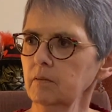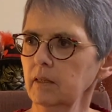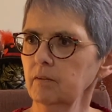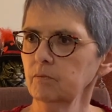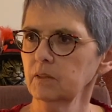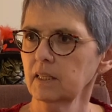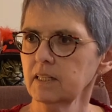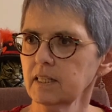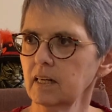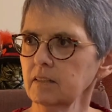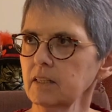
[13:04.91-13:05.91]
even when I
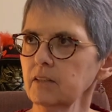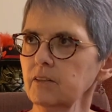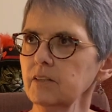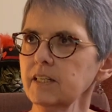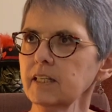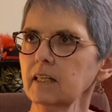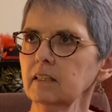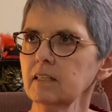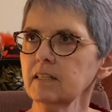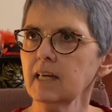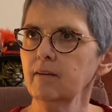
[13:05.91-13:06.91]
started nursing
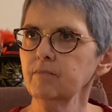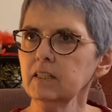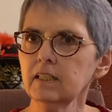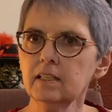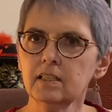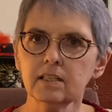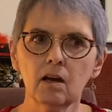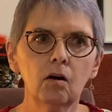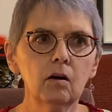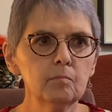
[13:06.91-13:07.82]
in the 70s,